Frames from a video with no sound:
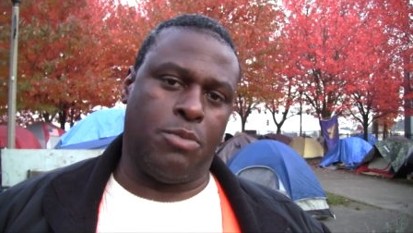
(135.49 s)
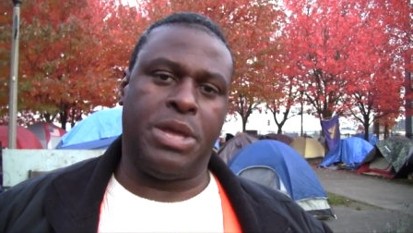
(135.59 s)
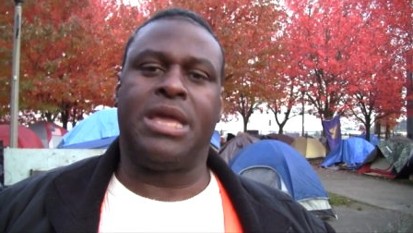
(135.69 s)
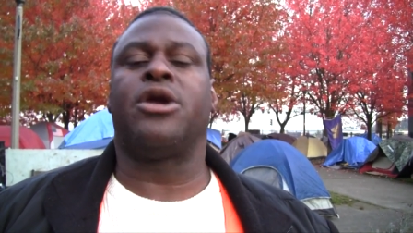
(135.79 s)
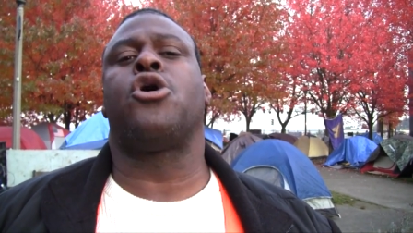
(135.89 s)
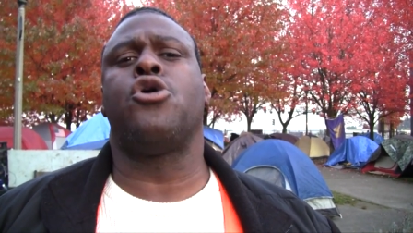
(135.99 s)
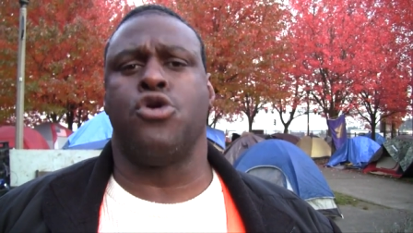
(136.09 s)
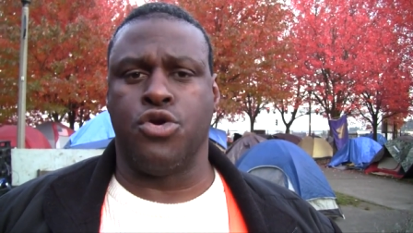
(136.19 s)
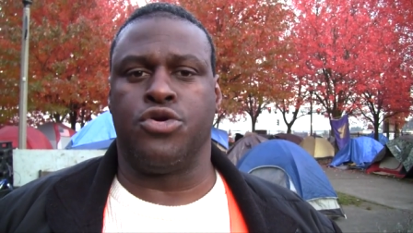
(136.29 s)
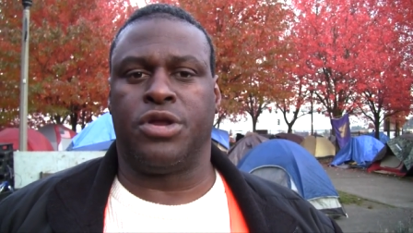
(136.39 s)
We're being
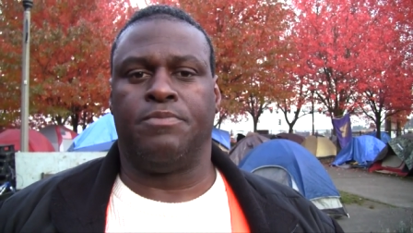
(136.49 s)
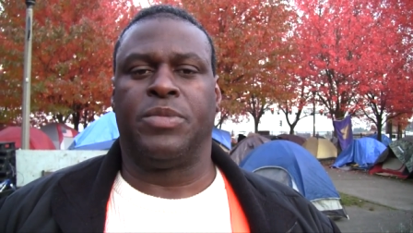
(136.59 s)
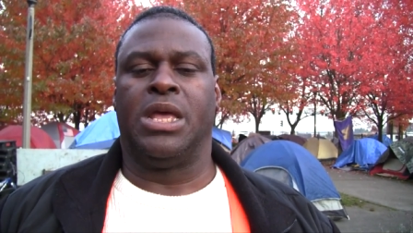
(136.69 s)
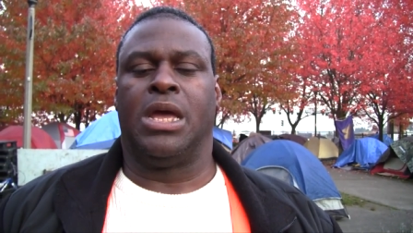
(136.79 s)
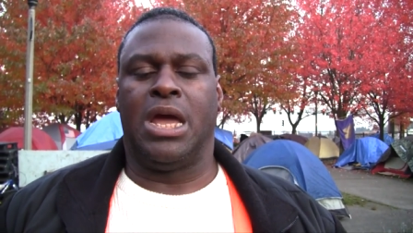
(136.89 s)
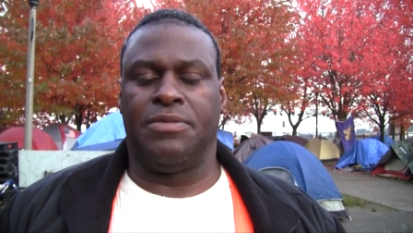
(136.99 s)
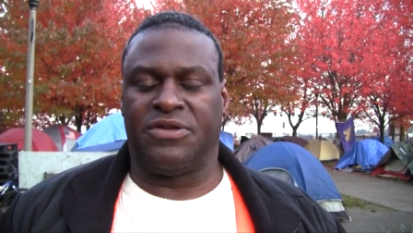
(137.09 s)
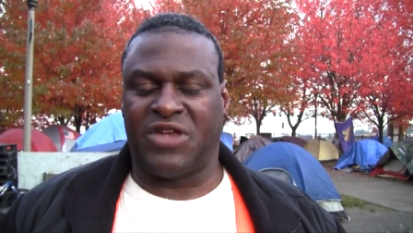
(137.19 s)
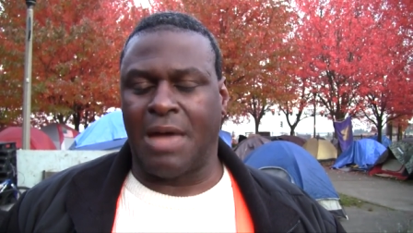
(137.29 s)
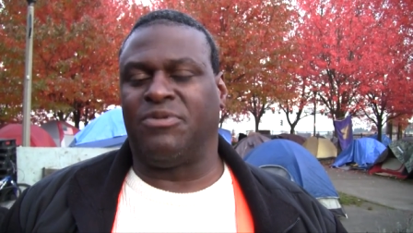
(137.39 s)
heard in
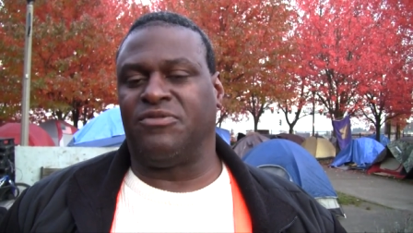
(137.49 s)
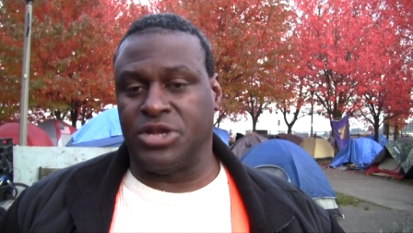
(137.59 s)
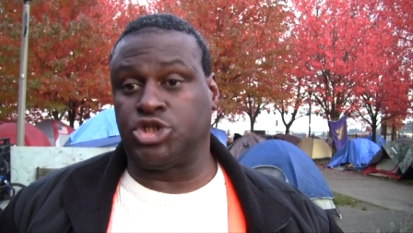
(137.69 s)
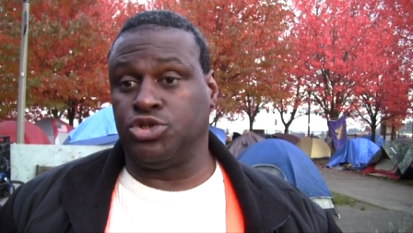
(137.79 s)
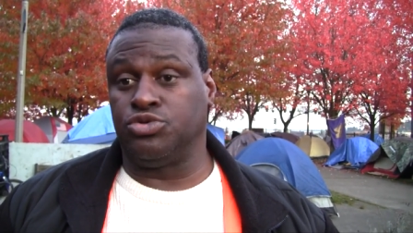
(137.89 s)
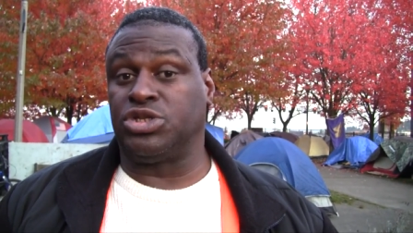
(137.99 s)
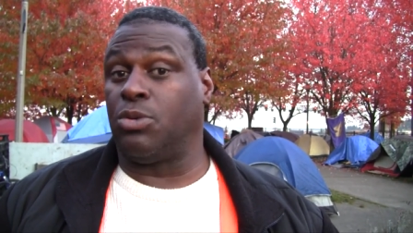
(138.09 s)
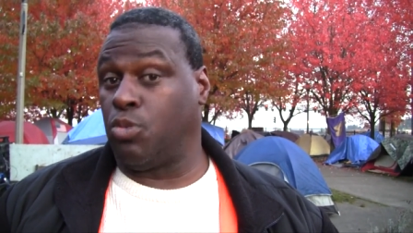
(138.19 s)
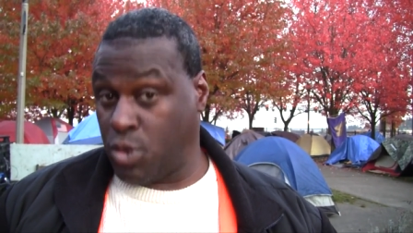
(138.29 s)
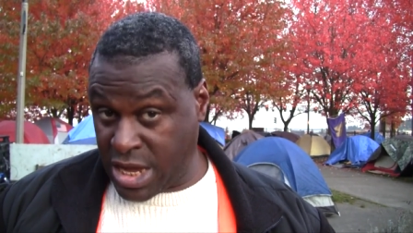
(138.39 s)
the type of issues
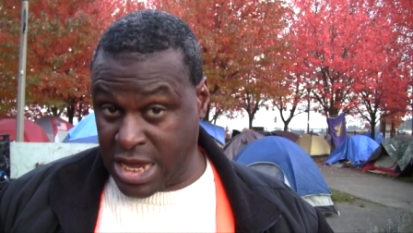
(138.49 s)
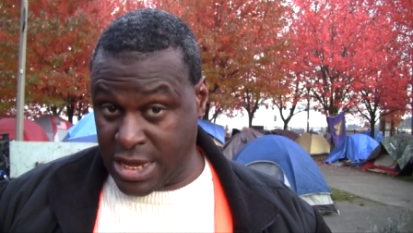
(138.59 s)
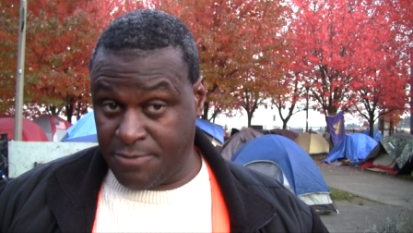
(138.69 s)
that we